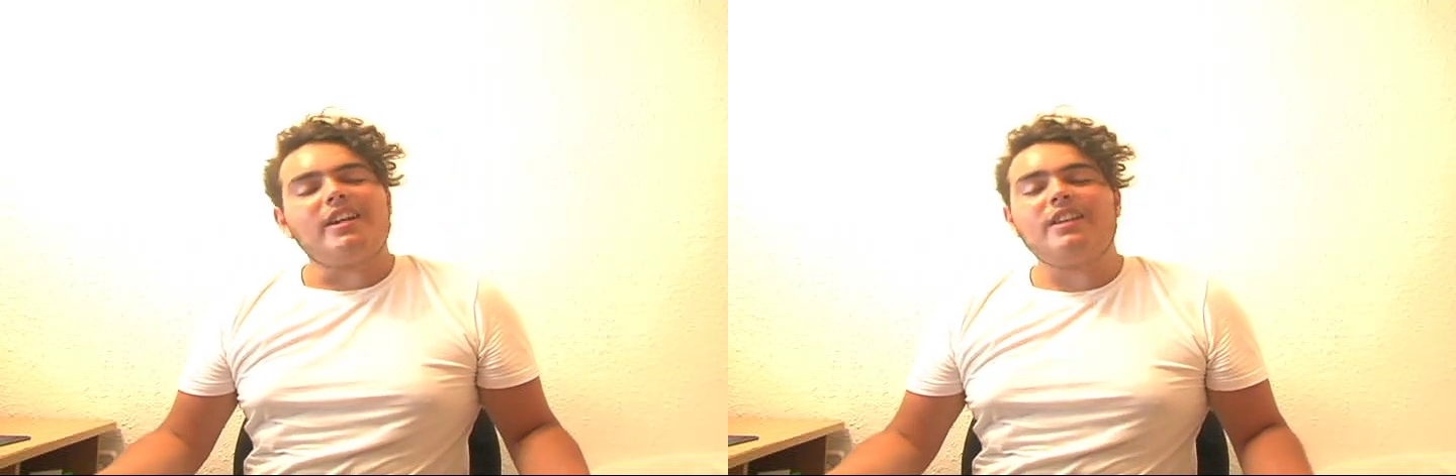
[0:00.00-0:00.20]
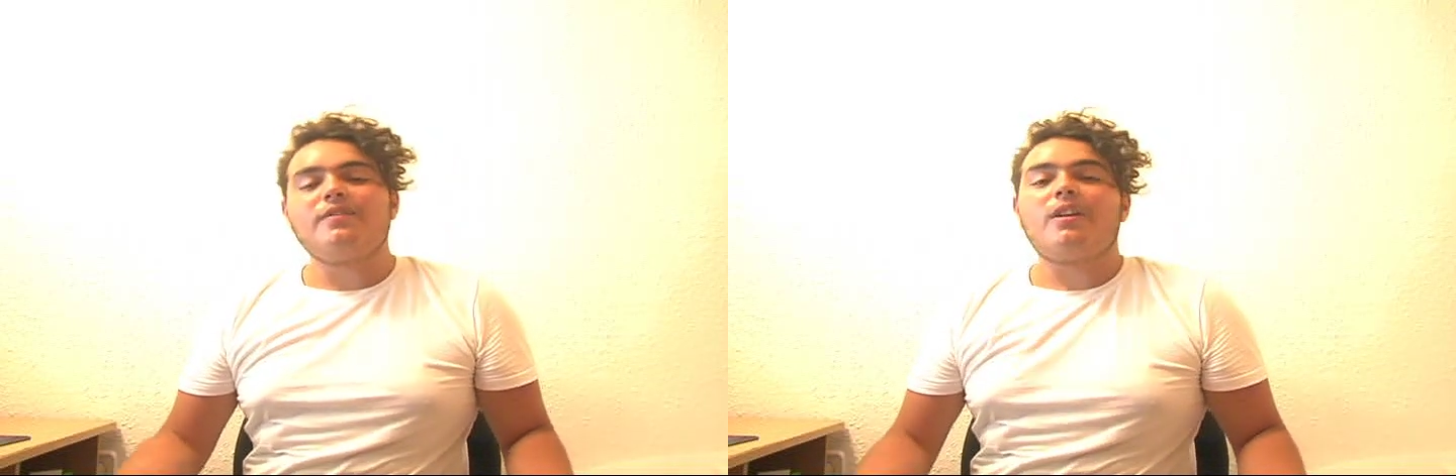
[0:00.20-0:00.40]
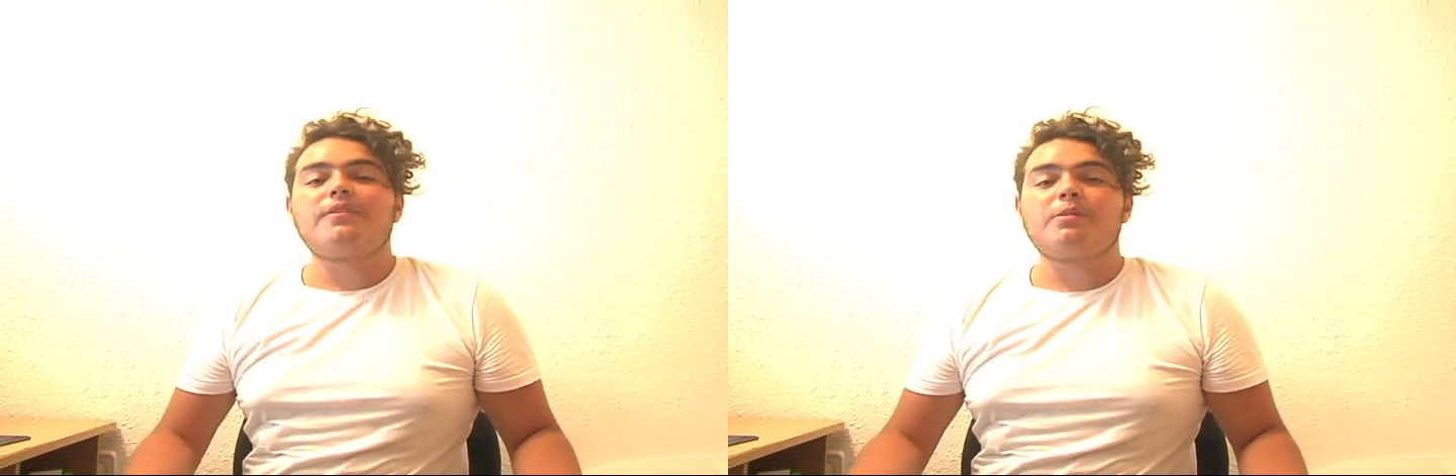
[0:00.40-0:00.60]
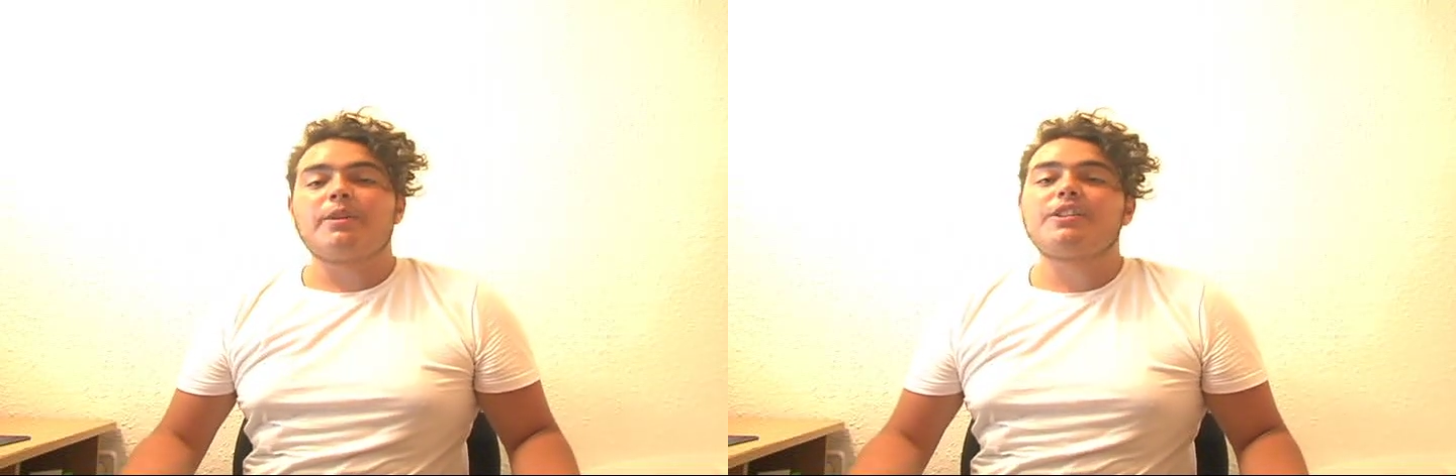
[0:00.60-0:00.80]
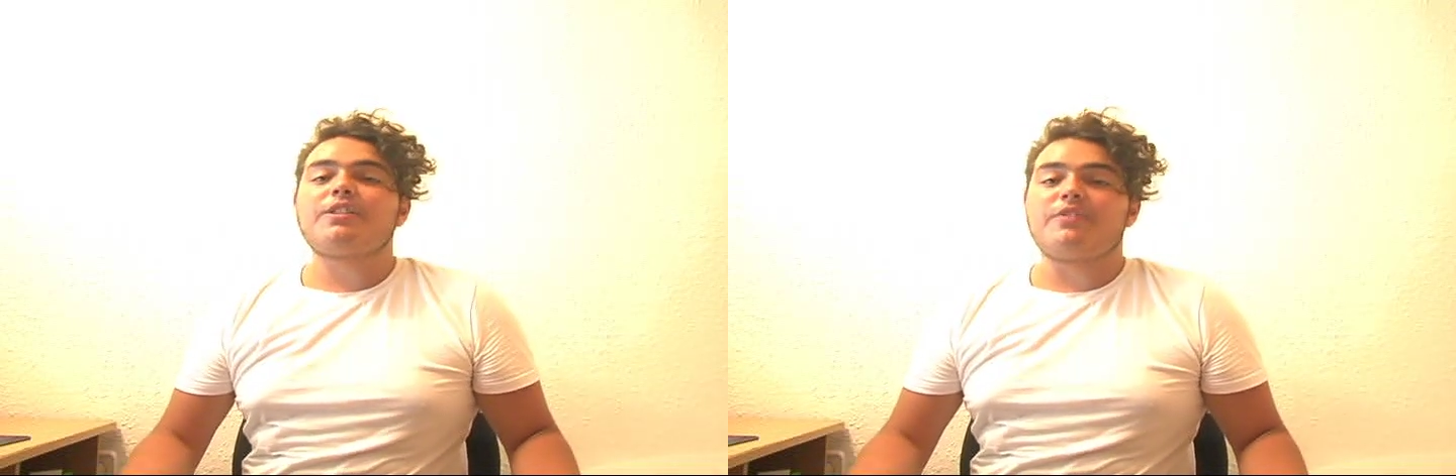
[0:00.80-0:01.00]
it involves a
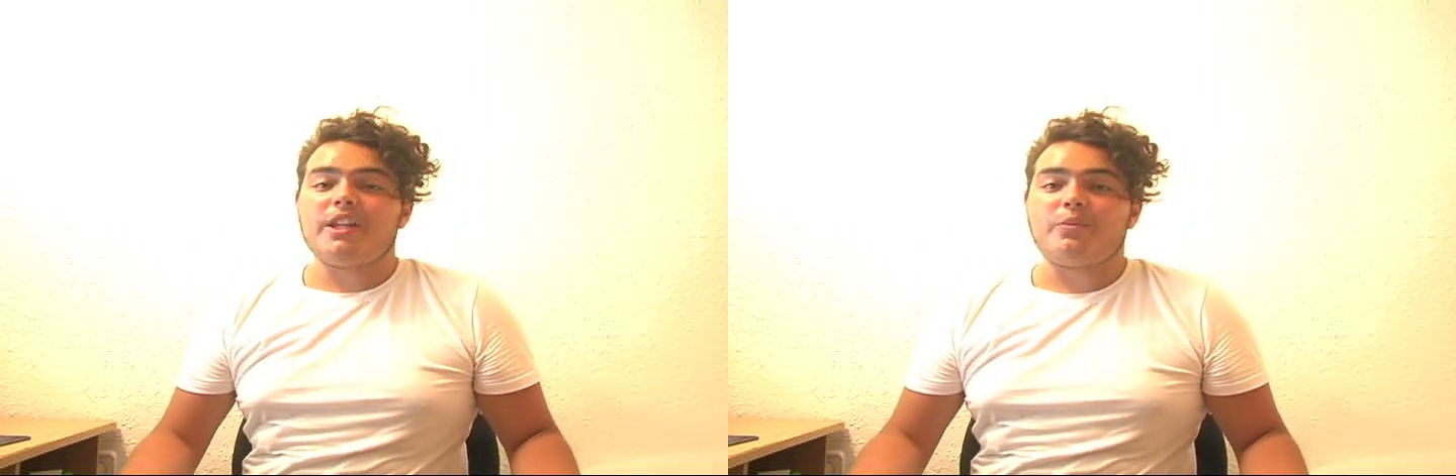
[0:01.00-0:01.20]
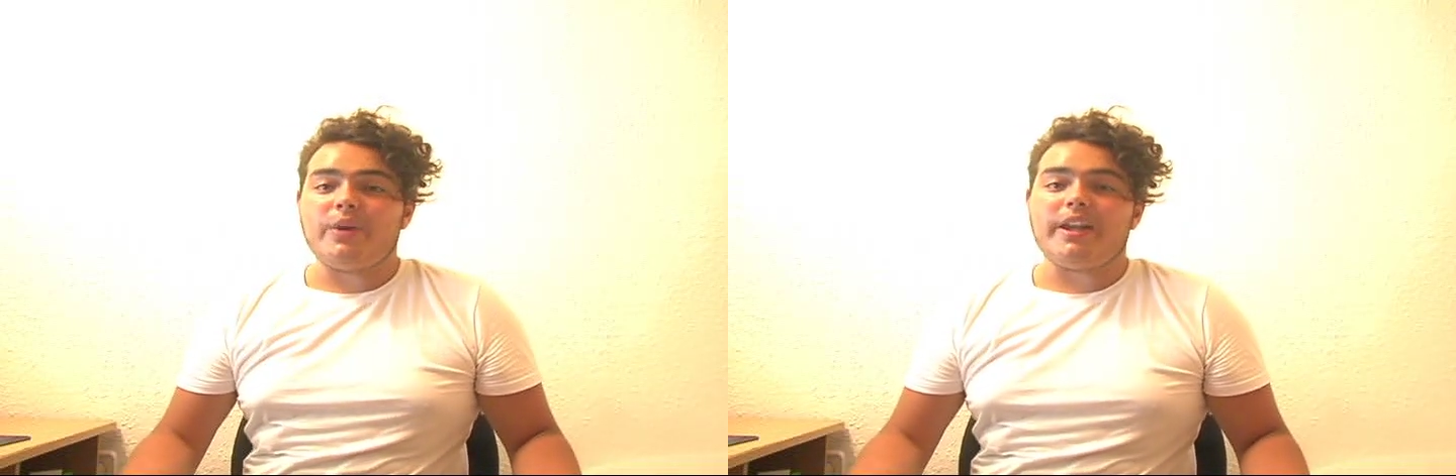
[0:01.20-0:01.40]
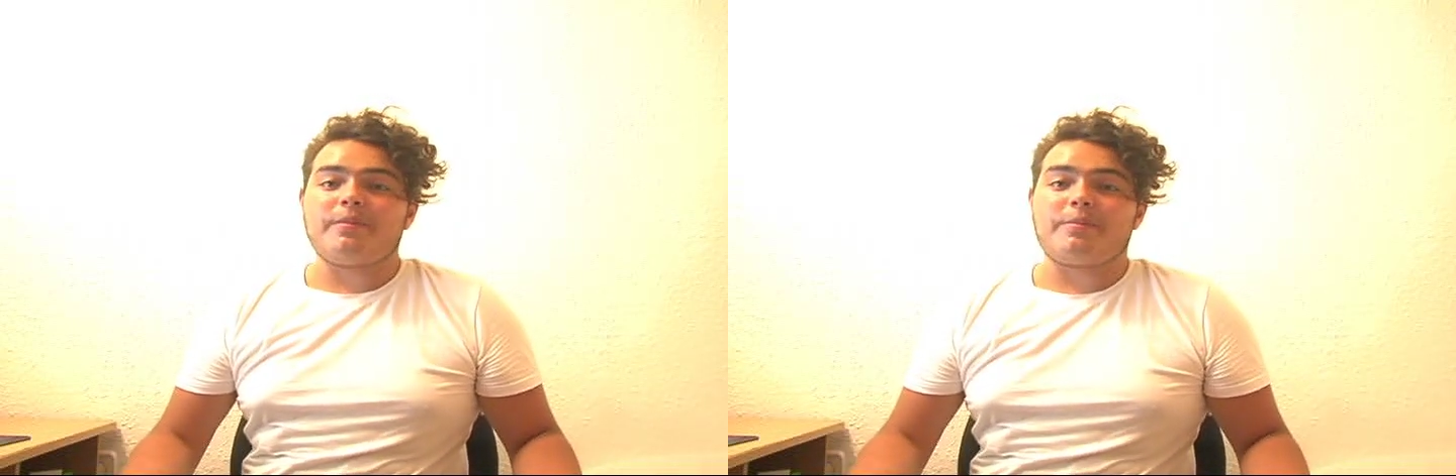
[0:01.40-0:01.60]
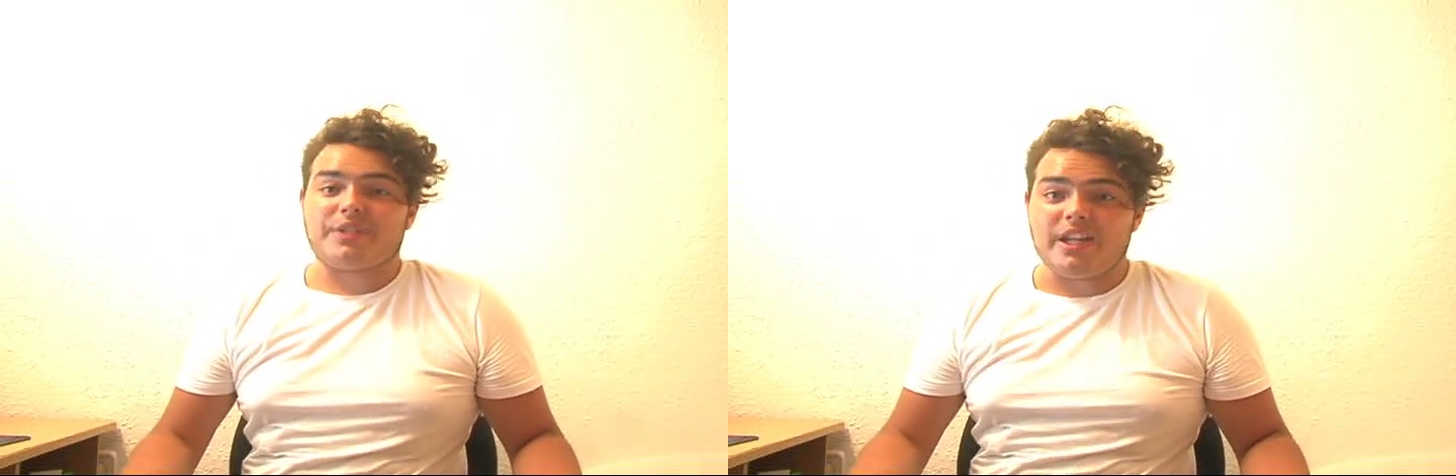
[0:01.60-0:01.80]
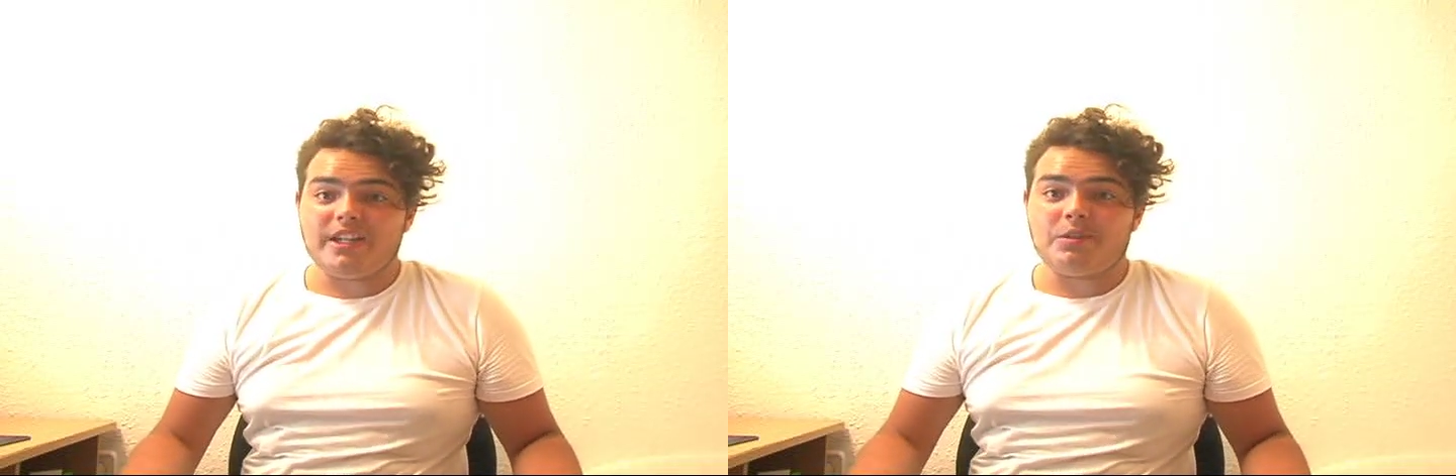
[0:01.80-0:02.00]
bunch of dead weight
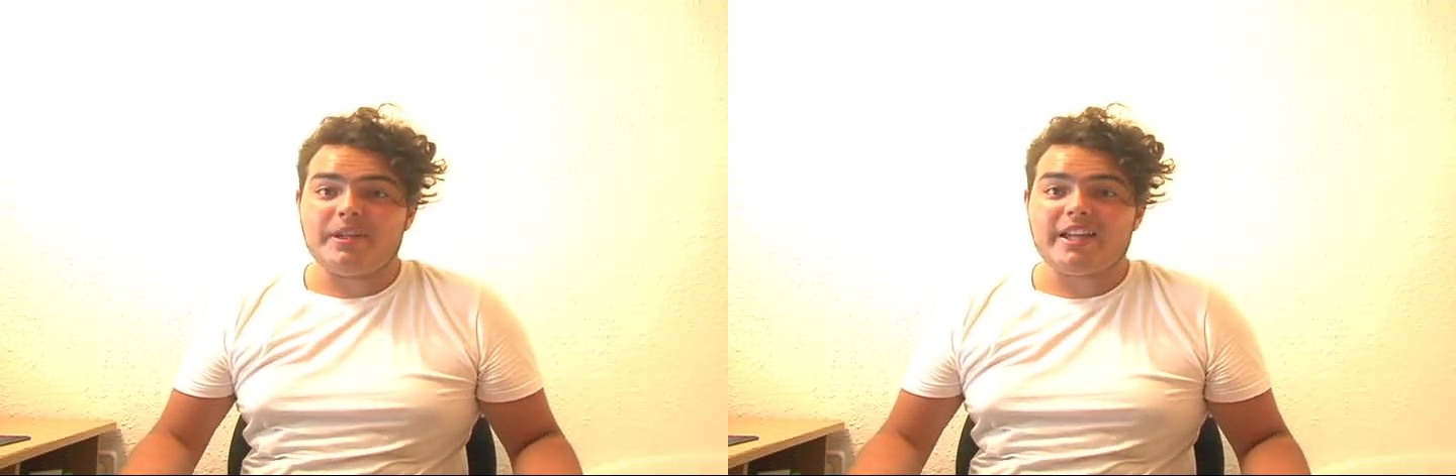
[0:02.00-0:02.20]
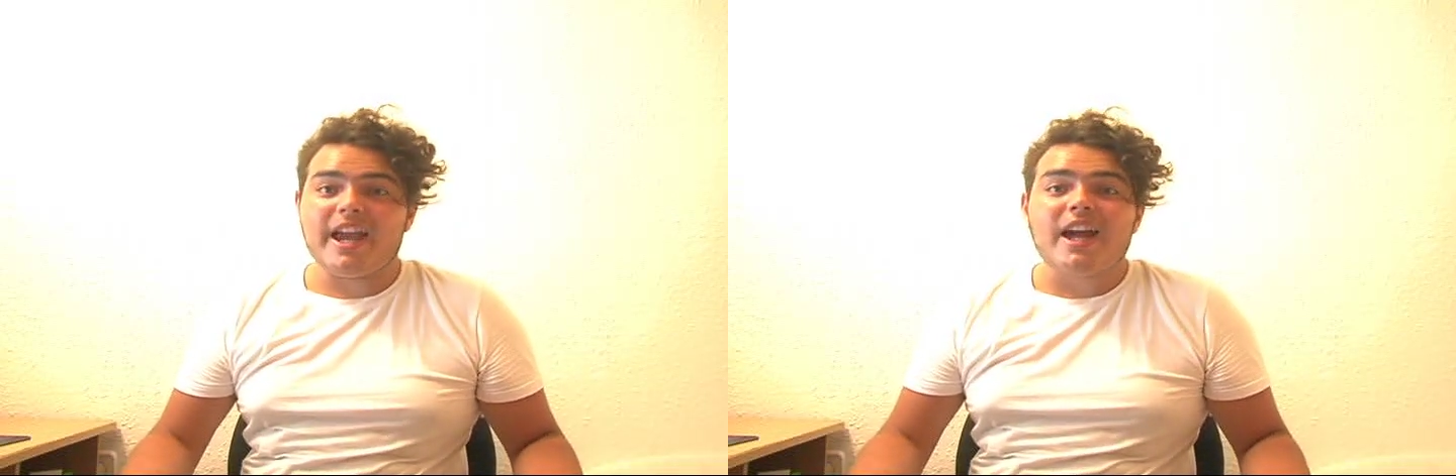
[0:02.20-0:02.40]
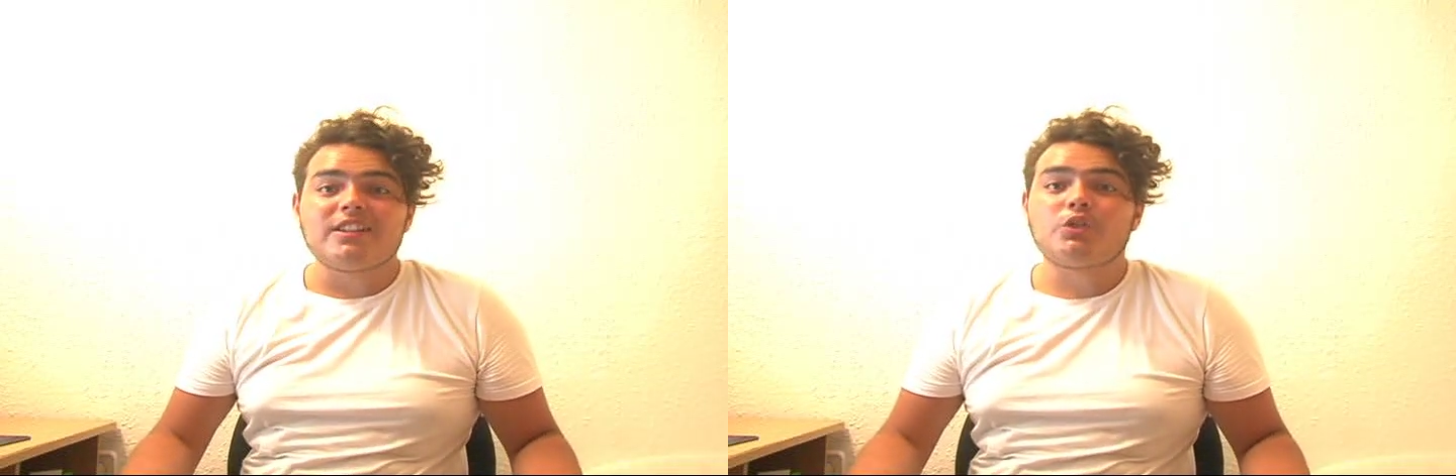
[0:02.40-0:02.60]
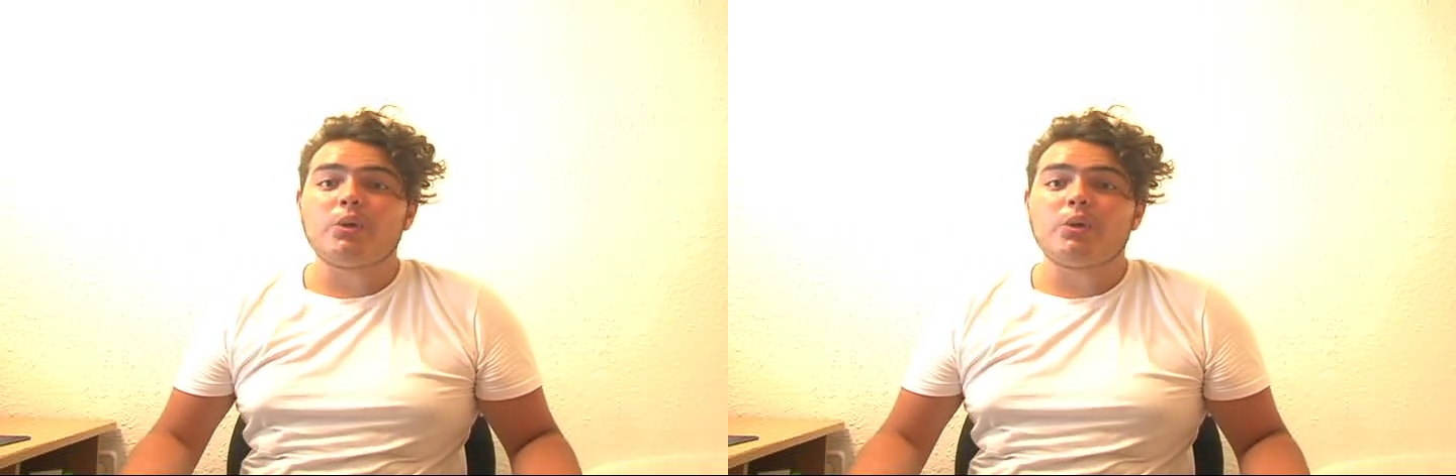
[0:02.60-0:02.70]
pretending to be a cast,